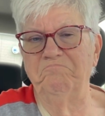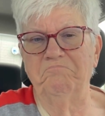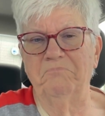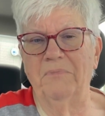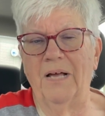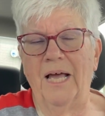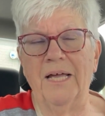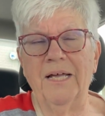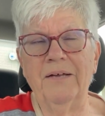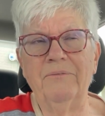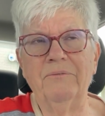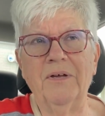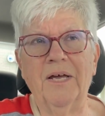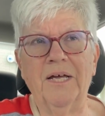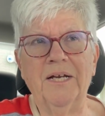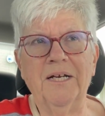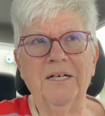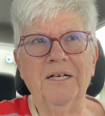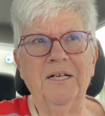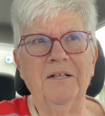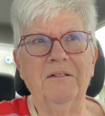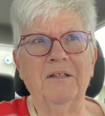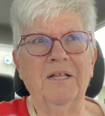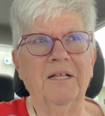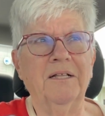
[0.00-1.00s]
haven't got
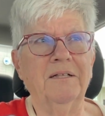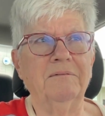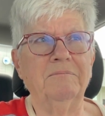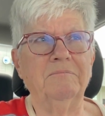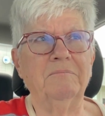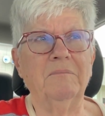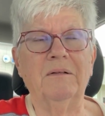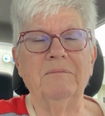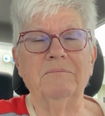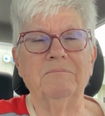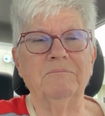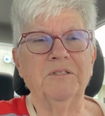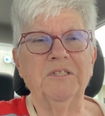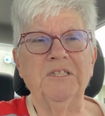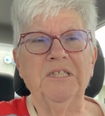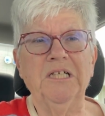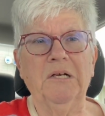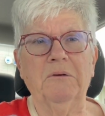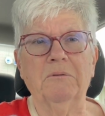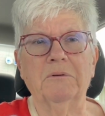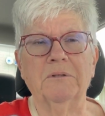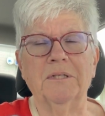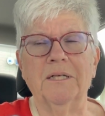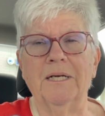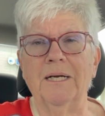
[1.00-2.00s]
anything
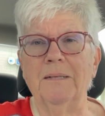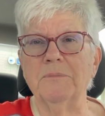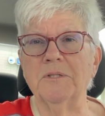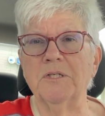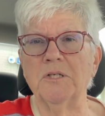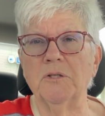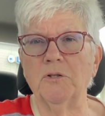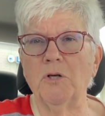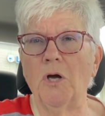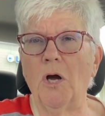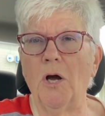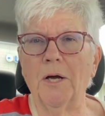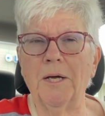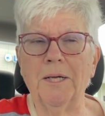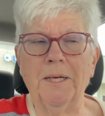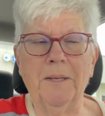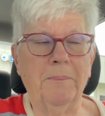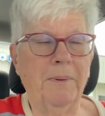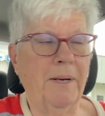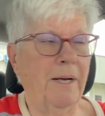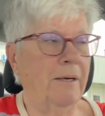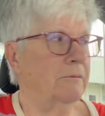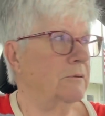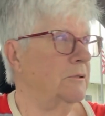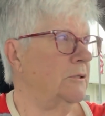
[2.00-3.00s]
secret that I'm talking
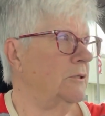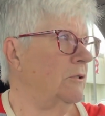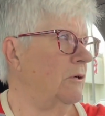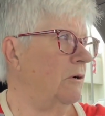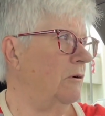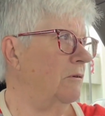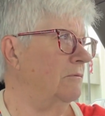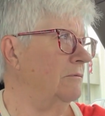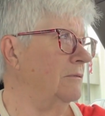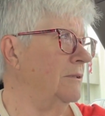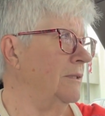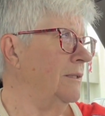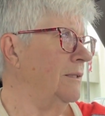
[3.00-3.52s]
about. So,